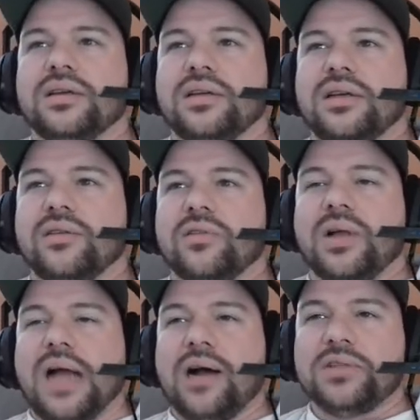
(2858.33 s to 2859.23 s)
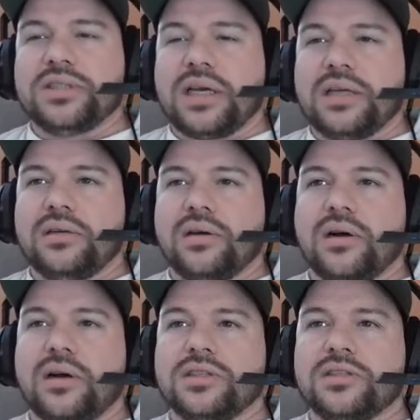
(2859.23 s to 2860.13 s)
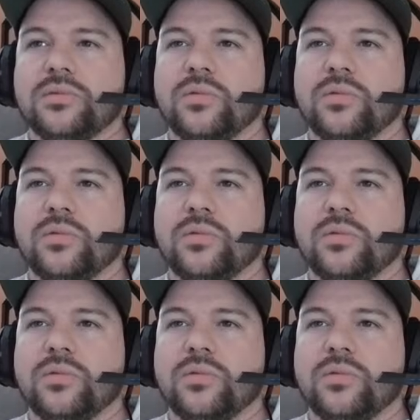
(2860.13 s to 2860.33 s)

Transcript: Yeah, well, outside toss.